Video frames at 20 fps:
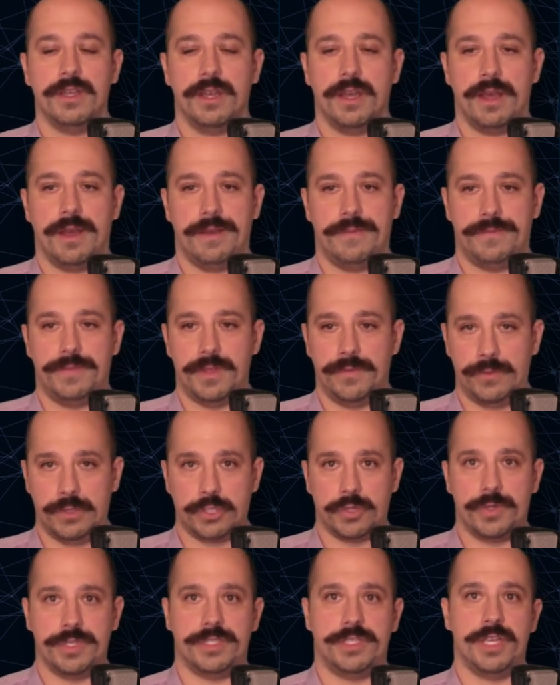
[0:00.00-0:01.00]
the
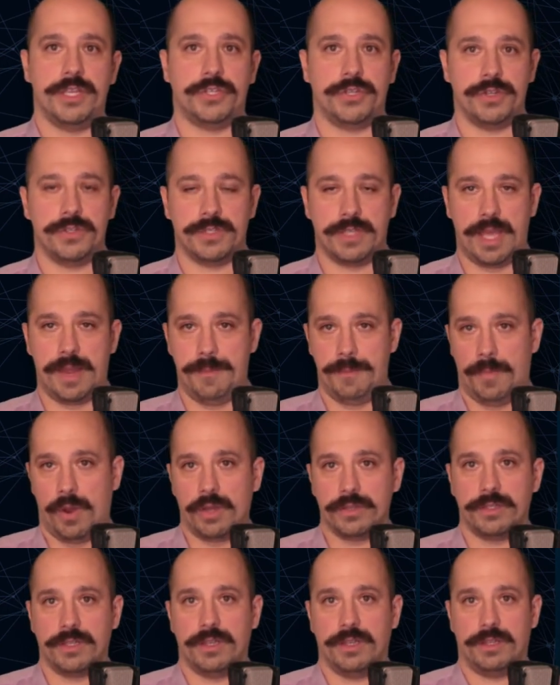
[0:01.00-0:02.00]
featurizations and
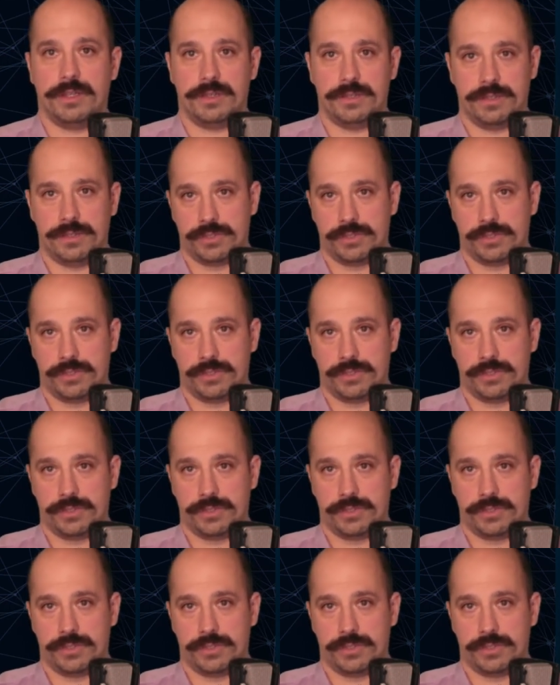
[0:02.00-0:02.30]
model